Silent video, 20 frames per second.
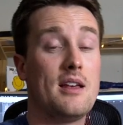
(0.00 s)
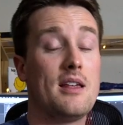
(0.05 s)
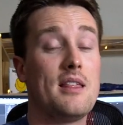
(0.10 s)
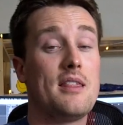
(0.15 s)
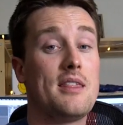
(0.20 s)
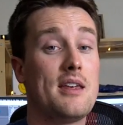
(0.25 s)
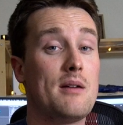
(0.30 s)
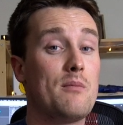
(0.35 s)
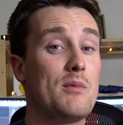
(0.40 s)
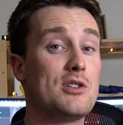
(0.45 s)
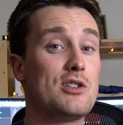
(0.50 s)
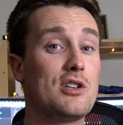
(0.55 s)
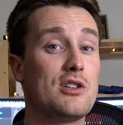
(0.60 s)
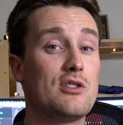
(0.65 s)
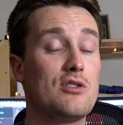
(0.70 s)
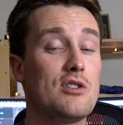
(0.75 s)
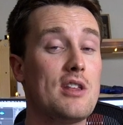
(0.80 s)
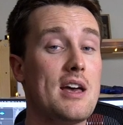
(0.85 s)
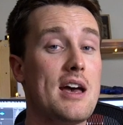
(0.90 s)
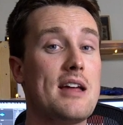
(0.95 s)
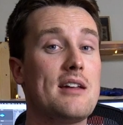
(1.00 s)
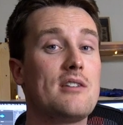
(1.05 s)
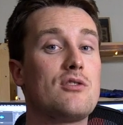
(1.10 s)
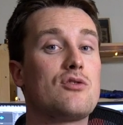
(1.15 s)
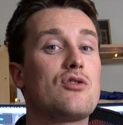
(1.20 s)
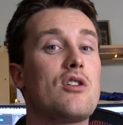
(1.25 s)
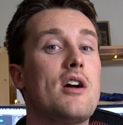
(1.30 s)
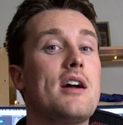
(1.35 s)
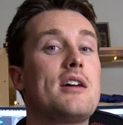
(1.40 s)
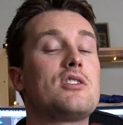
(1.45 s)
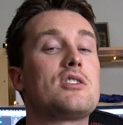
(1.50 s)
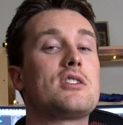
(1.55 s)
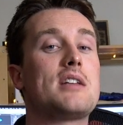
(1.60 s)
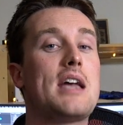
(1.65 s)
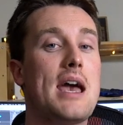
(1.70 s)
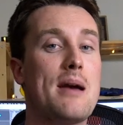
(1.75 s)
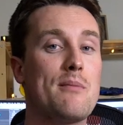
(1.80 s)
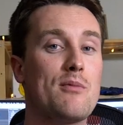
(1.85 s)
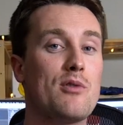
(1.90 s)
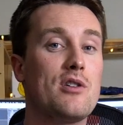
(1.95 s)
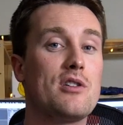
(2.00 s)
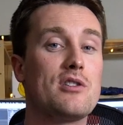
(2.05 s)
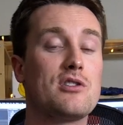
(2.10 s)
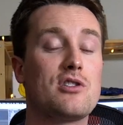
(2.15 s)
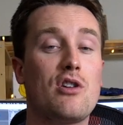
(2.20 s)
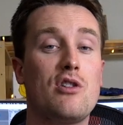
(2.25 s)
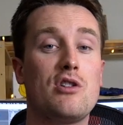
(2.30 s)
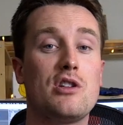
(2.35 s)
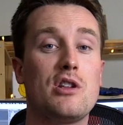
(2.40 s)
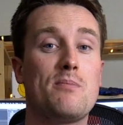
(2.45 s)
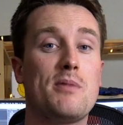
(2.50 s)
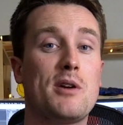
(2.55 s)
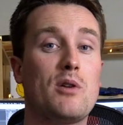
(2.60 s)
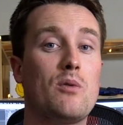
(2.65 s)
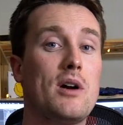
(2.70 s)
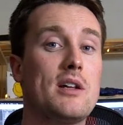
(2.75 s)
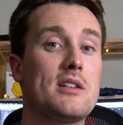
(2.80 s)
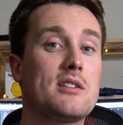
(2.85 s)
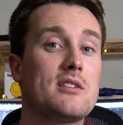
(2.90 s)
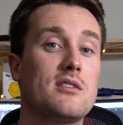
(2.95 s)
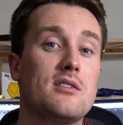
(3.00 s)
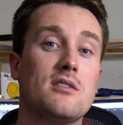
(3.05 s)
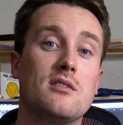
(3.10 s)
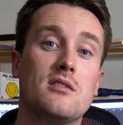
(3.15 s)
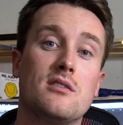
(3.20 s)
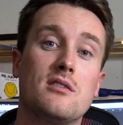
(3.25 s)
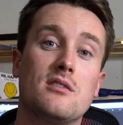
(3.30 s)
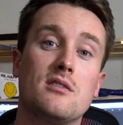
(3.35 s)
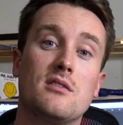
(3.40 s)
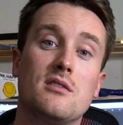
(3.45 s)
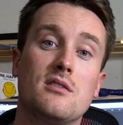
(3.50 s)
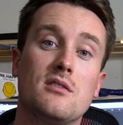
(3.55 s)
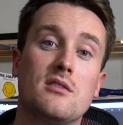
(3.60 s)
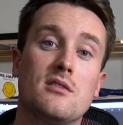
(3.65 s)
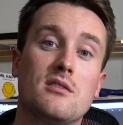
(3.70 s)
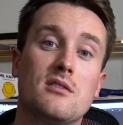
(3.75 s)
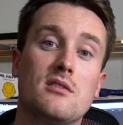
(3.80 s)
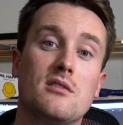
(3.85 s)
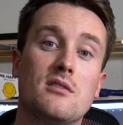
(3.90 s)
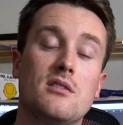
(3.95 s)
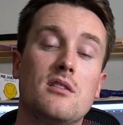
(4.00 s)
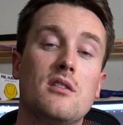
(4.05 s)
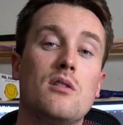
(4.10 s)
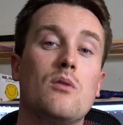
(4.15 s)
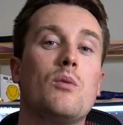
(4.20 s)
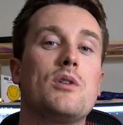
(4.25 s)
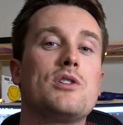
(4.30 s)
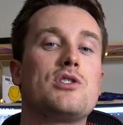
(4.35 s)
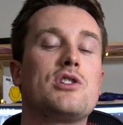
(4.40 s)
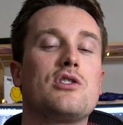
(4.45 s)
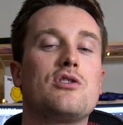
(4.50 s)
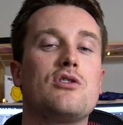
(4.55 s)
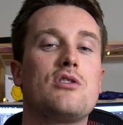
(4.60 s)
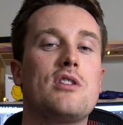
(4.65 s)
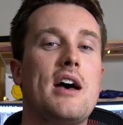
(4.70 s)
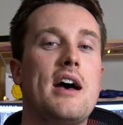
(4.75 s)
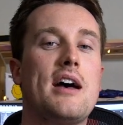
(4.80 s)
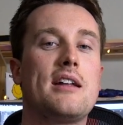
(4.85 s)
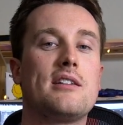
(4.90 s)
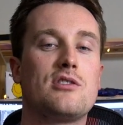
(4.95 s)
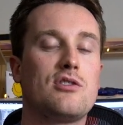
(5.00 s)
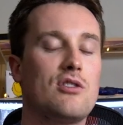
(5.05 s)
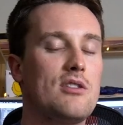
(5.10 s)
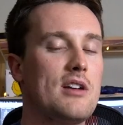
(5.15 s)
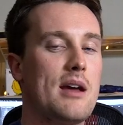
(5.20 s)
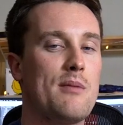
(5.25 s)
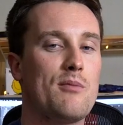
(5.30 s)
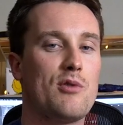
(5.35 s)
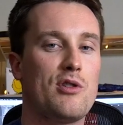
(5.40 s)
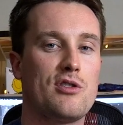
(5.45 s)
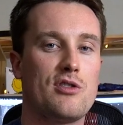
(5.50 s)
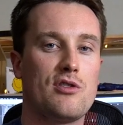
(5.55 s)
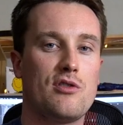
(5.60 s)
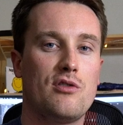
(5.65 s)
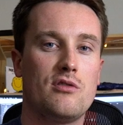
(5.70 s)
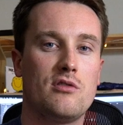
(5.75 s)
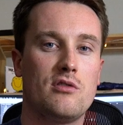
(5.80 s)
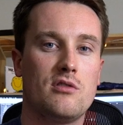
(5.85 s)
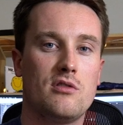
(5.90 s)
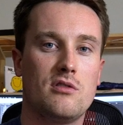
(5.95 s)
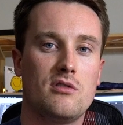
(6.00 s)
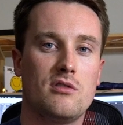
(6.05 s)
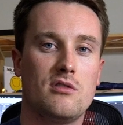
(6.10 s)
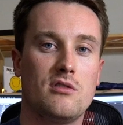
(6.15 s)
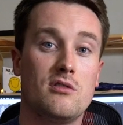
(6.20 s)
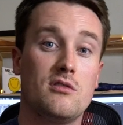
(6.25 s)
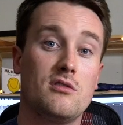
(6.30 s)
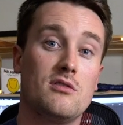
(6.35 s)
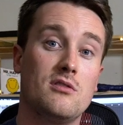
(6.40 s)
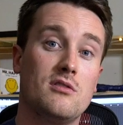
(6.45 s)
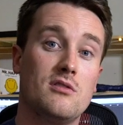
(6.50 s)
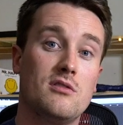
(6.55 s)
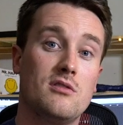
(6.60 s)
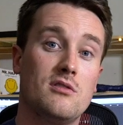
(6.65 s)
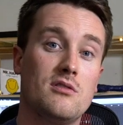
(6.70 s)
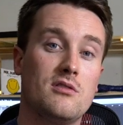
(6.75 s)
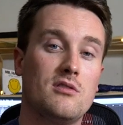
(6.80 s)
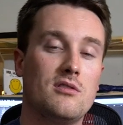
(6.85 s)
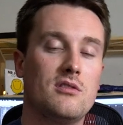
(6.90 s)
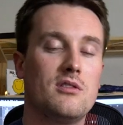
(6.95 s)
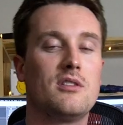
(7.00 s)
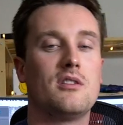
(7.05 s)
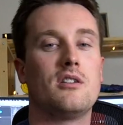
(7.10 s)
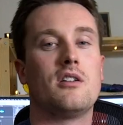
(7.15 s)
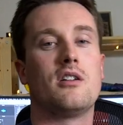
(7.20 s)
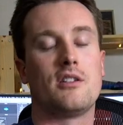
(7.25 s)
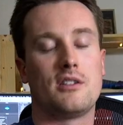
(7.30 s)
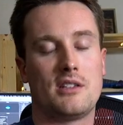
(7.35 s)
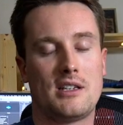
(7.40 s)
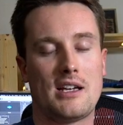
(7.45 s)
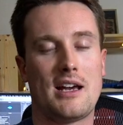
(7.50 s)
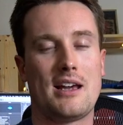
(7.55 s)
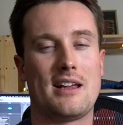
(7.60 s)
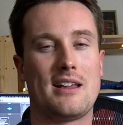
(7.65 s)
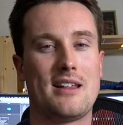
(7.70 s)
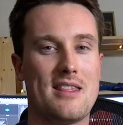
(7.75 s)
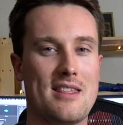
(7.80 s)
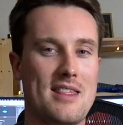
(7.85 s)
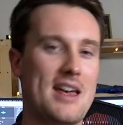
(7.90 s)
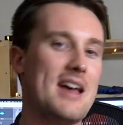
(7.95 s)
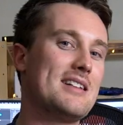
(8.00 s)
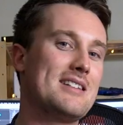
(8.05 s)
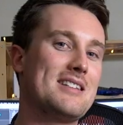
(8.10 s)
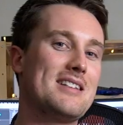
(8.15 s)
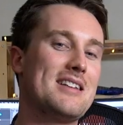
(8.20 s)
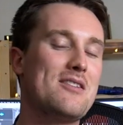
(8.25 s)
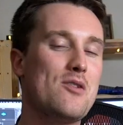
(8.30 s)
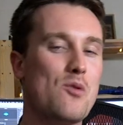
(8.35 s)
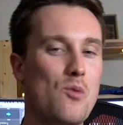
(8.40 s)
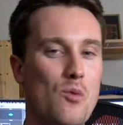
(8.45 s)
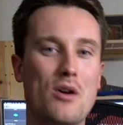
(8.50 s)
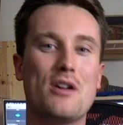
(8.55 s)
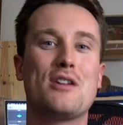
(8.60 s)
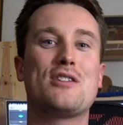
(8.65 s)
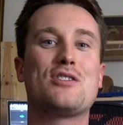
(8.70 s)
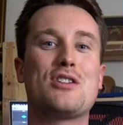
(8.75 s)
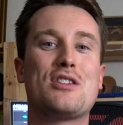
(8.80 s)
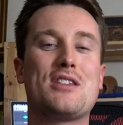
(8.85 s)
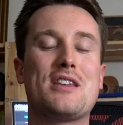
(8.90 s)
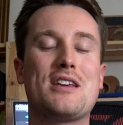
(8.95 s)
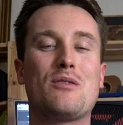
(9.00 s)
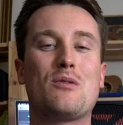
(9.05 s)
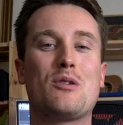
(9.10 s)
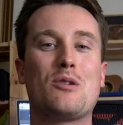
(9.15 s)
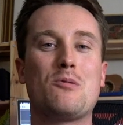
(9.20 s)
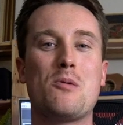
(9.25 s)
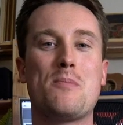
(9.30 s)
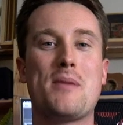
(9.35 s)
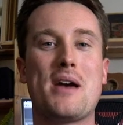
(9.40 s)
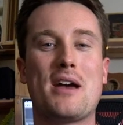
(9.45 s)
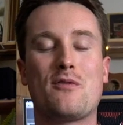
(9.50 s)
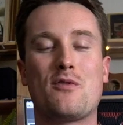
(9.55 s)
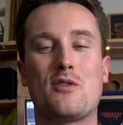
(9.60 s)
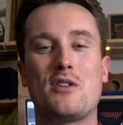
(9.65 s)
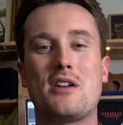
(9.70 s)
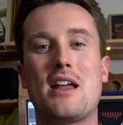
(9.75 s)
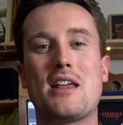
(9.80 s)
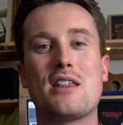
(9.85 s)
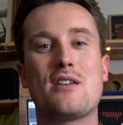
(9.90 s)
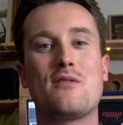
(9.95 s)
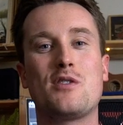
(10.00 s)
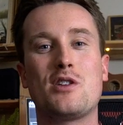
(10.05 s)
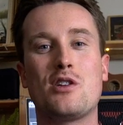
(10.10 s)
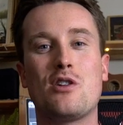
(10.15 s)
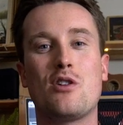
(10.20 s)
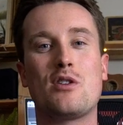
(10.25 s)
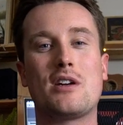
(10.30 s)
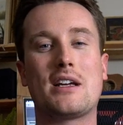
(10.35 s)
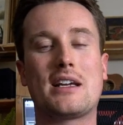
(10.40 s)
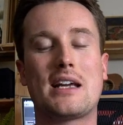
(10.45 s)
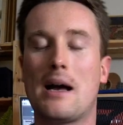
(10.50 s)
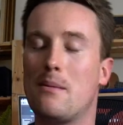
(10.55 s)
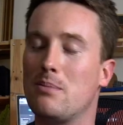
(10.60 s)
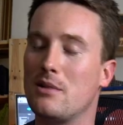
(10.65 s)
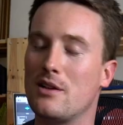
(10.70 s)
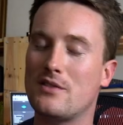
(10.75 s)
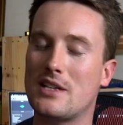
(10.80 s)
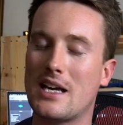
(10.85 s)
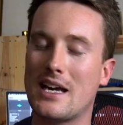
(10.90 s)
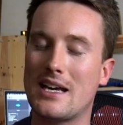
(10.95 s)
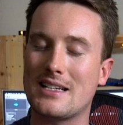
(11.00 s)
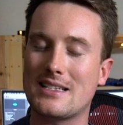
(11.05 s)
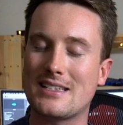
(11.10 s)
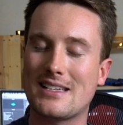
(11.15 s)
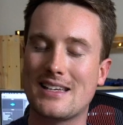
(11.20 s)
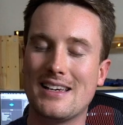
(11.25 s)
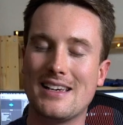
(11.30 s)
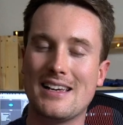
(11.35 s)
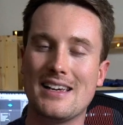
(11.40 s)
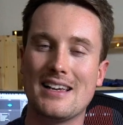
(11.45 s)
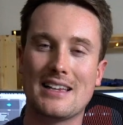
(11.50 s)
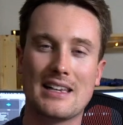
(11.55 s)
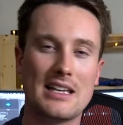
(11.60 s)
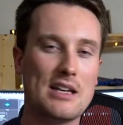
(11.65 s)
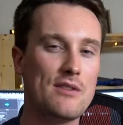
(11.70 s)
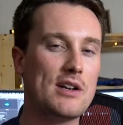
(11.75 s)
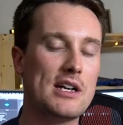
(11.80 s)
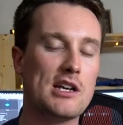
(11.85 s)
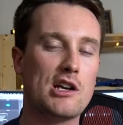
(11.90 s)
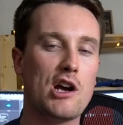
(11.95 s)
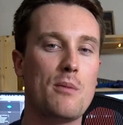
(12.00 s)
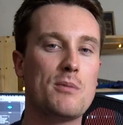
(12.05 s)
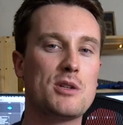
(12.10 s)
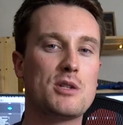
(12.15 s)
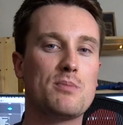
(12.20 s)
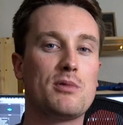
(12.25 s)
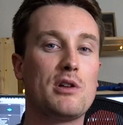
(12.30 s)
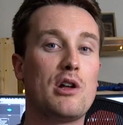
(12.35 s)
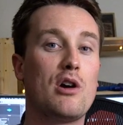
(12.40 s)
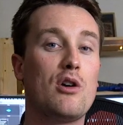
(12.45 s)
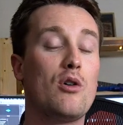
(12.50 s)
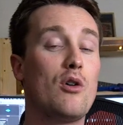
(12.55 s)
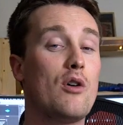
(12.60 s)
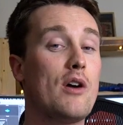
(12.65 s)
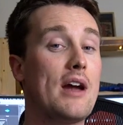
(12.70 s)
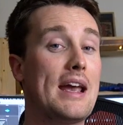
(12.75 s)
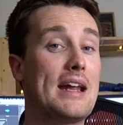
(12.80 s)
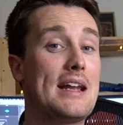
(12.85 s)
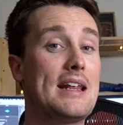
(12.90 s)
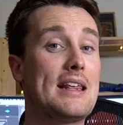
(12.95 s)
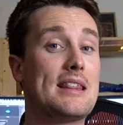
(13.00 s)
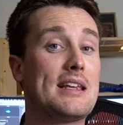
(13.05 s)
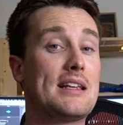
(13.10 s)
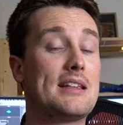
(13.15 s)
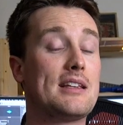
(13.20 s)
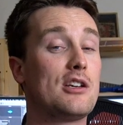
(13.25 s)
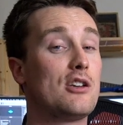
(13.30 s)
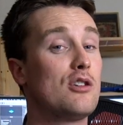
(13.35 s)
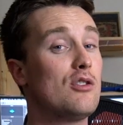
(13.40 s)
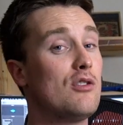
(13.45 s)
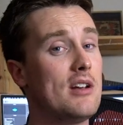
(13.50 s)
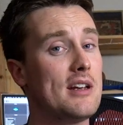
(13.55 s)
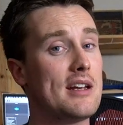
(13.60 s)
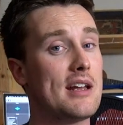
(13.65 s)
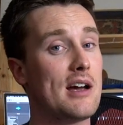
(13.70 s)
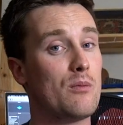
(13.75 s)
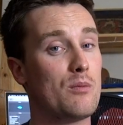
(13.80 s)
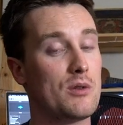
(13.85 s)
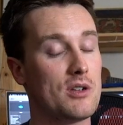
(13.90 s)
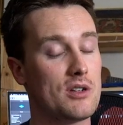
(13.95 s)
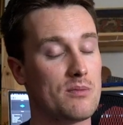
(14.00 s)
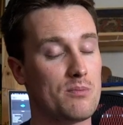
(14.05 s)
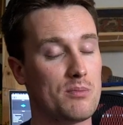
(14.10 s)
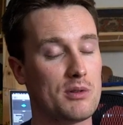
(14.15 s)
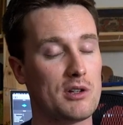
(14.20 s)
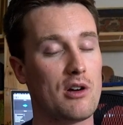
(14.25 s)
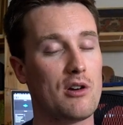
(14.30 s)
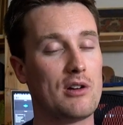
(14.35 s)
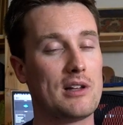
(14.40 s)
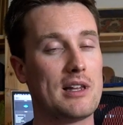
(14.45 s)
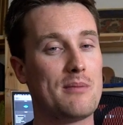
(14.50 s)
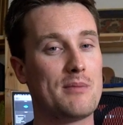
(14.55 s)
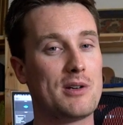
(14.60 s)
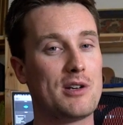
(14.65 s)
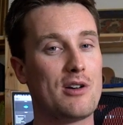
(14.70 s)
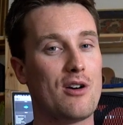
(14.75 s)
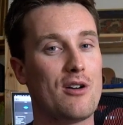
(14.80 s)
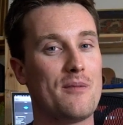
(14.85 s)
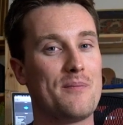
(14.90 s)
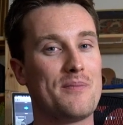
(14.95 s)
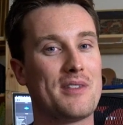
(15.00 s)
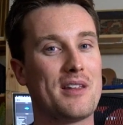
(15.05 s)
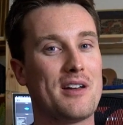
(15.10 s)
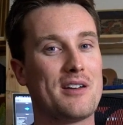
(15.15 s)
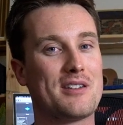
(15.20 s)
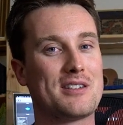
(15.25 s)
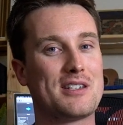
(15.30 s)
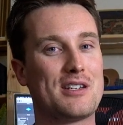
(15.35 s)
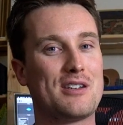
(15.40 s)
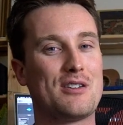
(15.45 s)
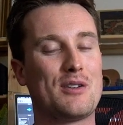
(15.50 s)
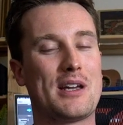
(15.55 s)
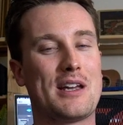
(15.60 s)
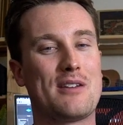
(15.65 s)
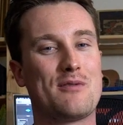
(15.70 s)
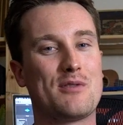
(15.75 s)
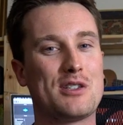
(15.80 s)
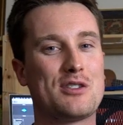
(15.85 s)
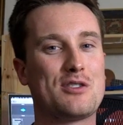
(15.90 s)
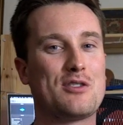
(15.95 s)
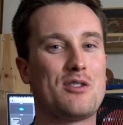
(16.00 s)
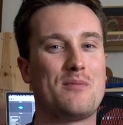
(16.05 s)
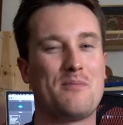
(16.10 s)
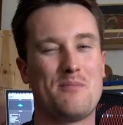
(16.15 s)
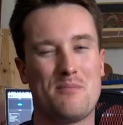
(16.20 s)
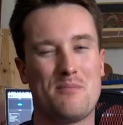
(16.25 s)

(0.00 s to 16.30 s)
Then once you can do that, try and just hammer on, so only pick once. Once you can do that, don't hammer on at all. Okay, that's it. What did you think? We're going to be back for another video in a couple of days. Leave any comments below or anything that you need help with below. Let me know. I'll see you again real soon.